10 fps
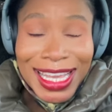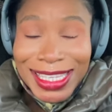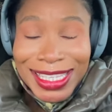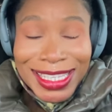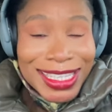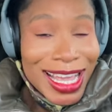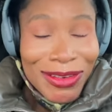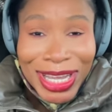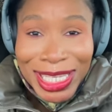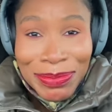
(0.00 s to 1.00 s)
that's
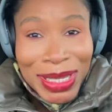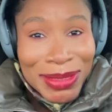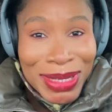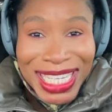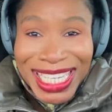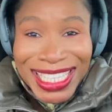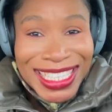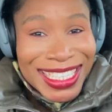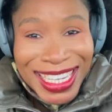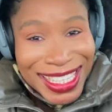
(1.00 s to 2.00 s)
how I spend my
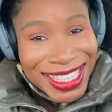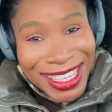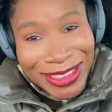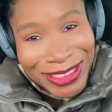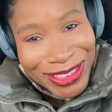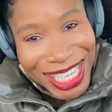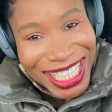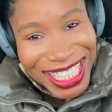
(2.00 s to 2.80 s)
Nigerian self in the